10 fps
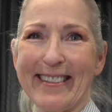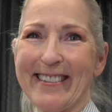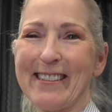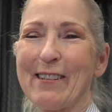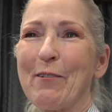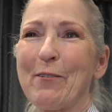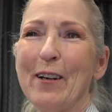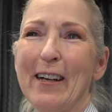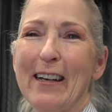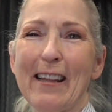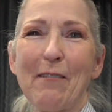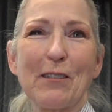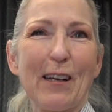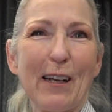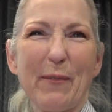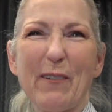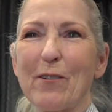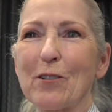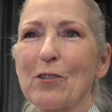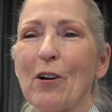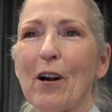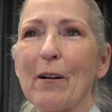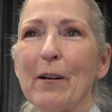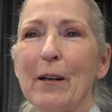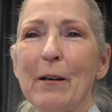So that was kind of my first car.